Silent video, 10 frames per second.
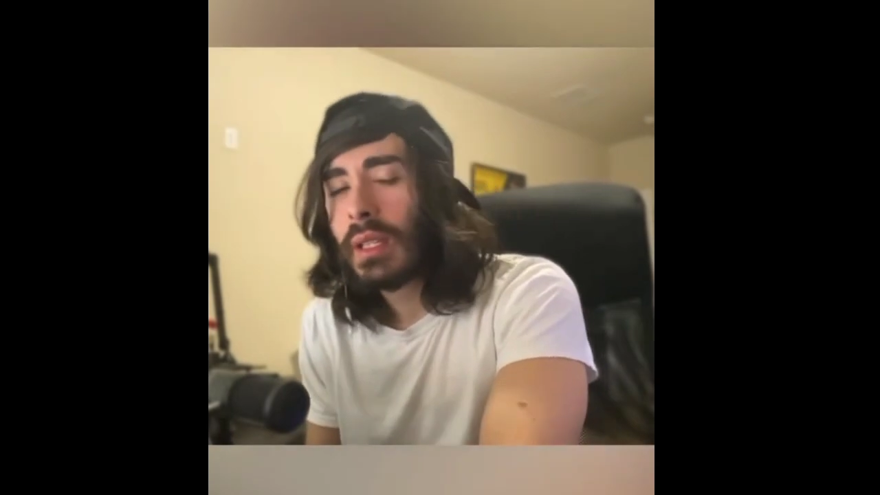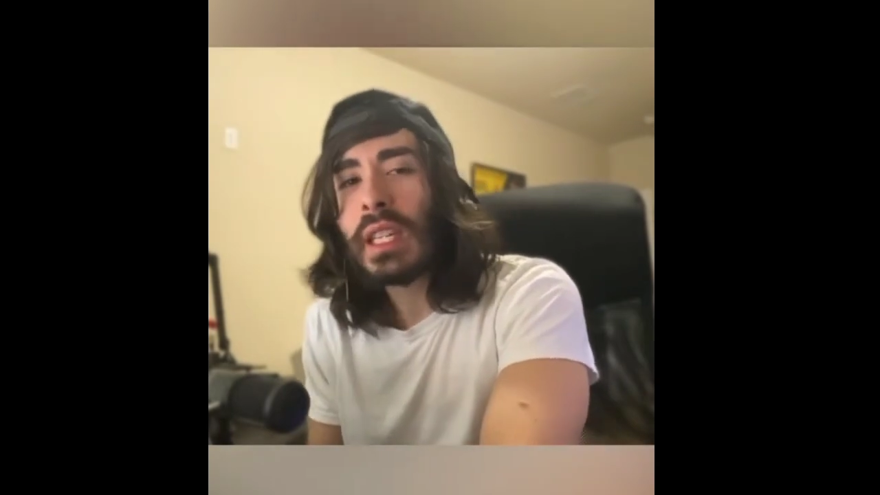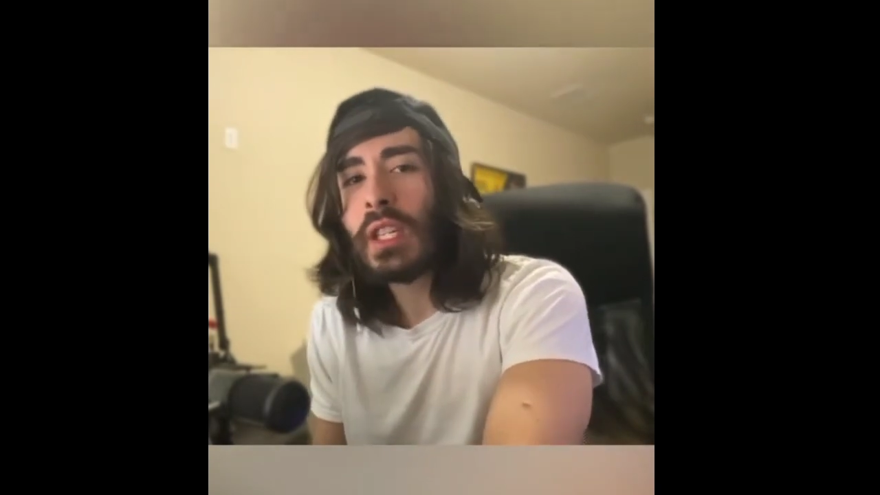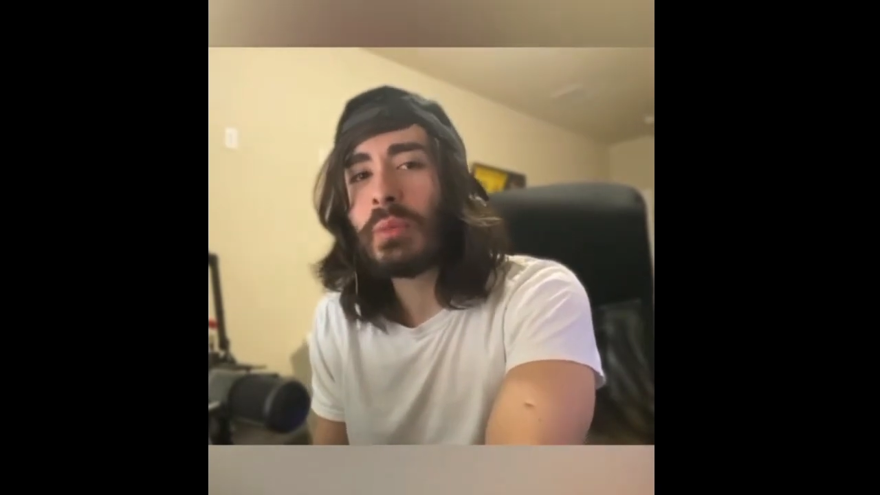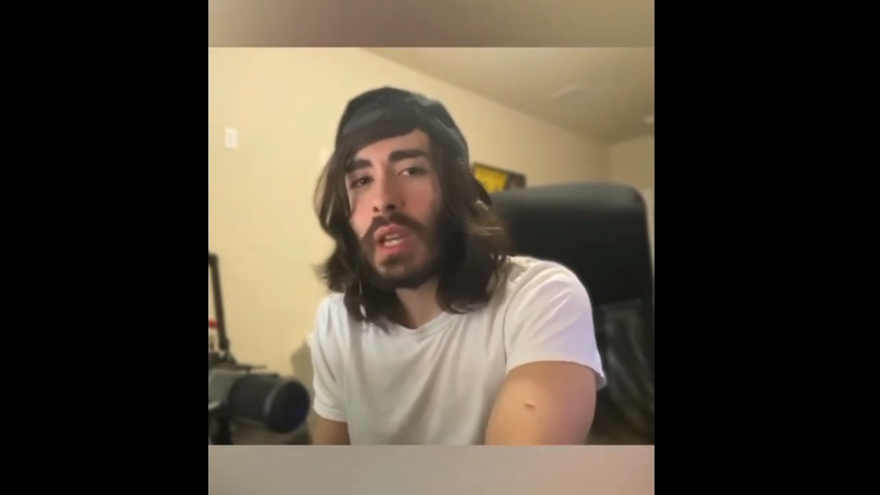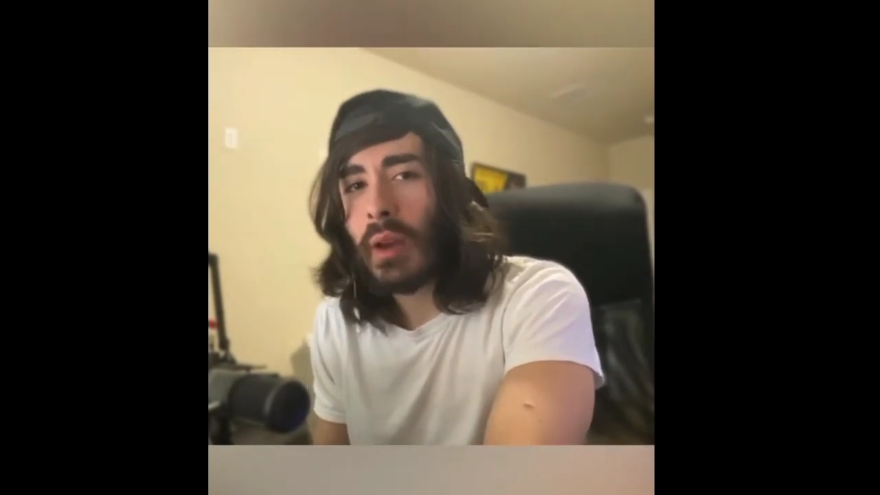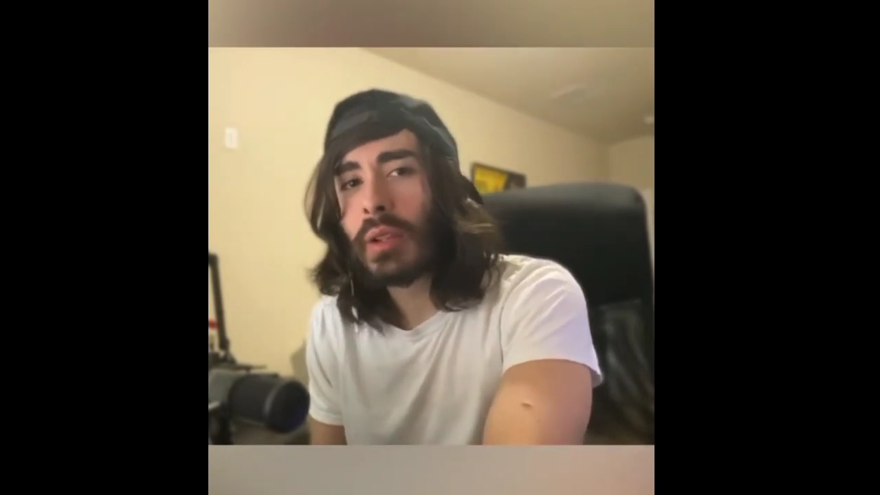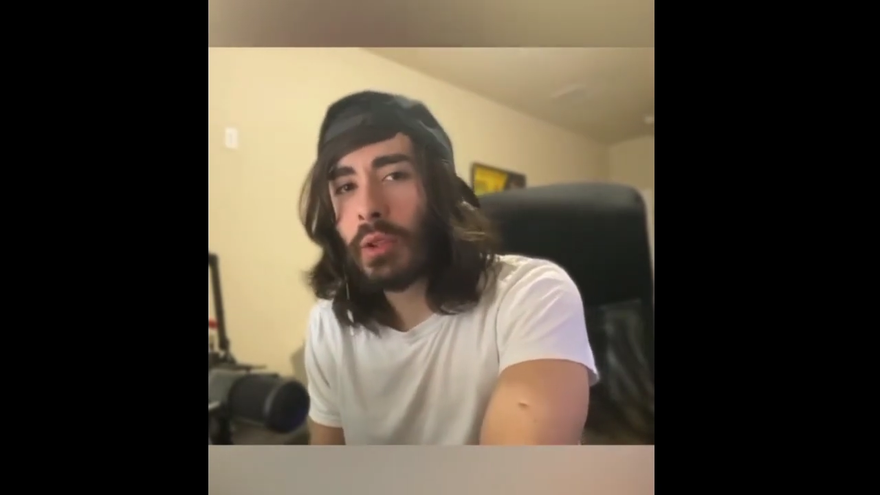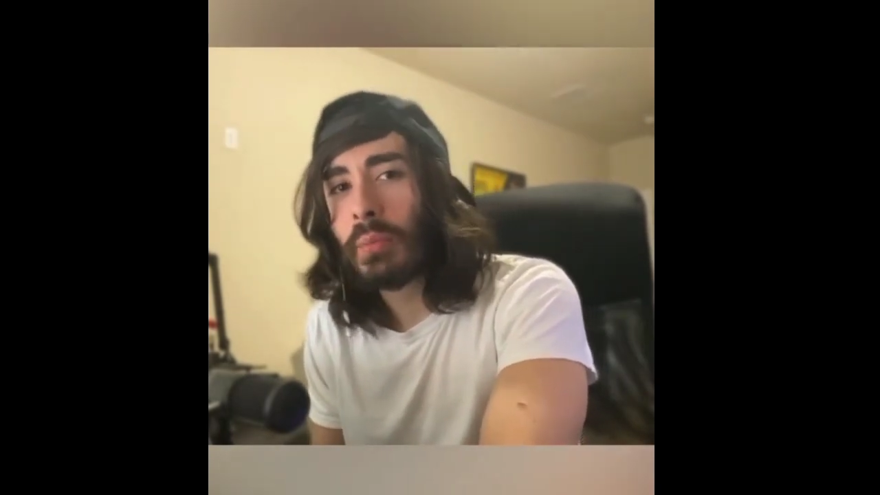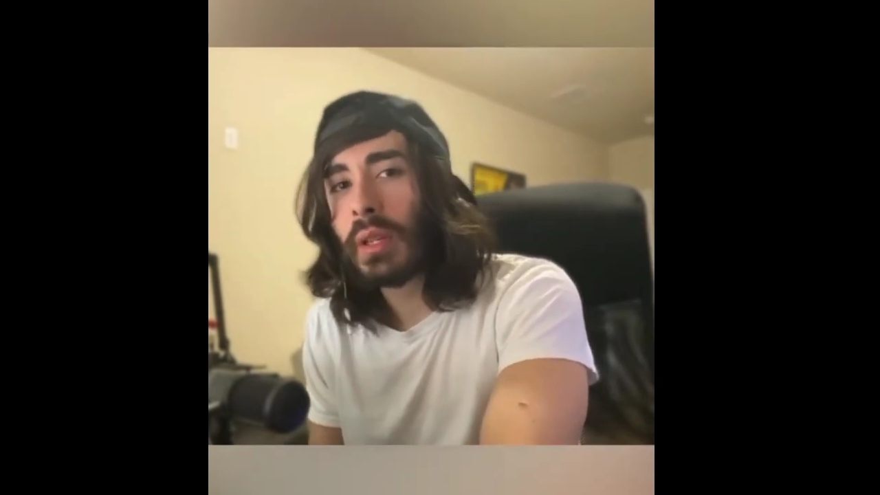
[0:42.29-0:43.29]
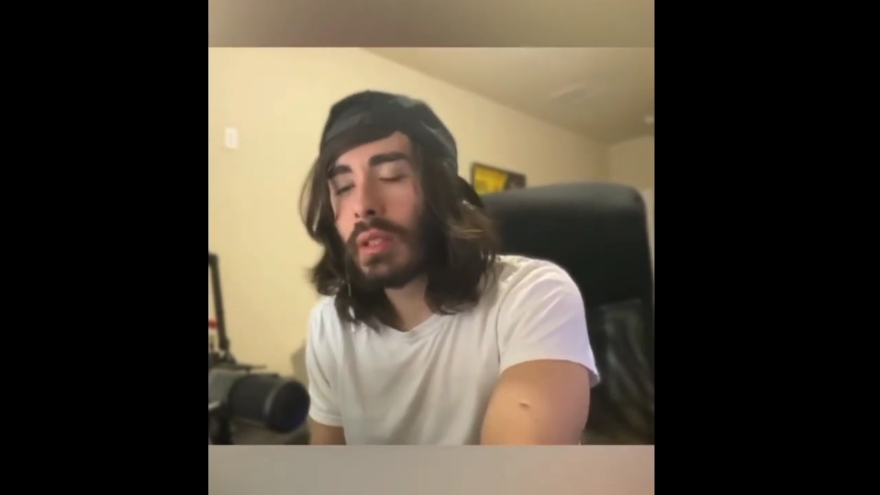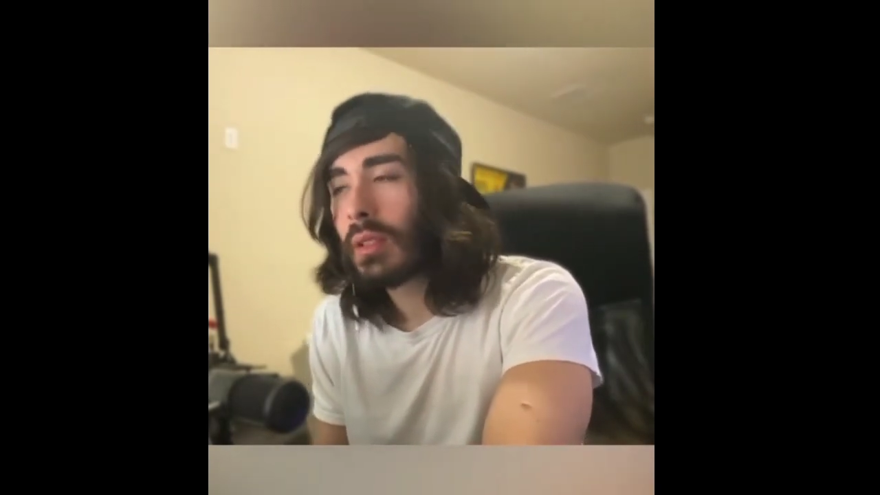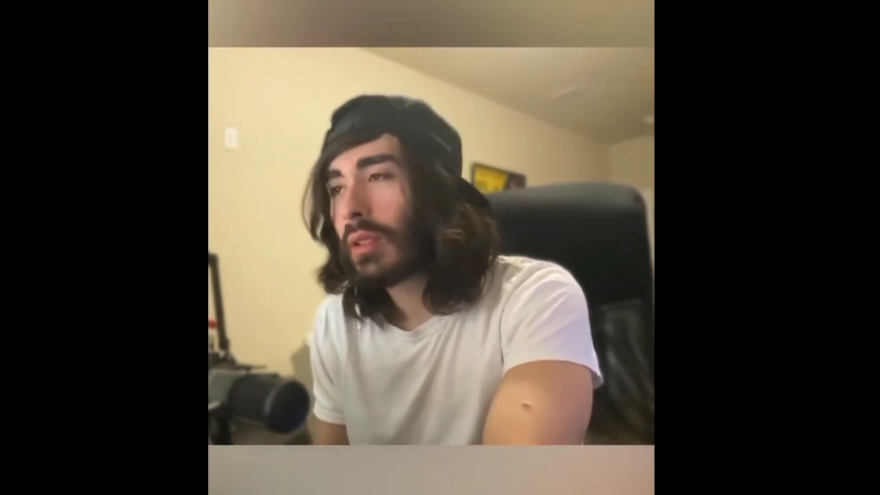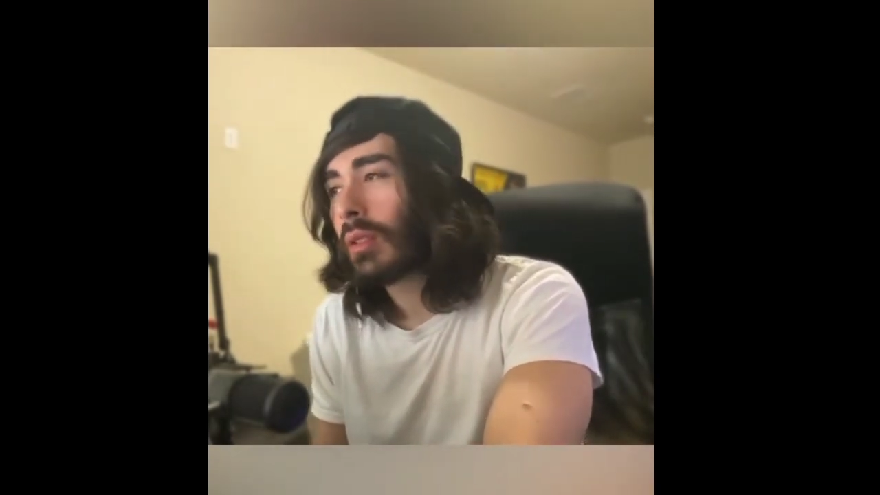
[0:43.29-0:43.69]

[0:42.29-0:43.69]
ickies me out a little bit. It's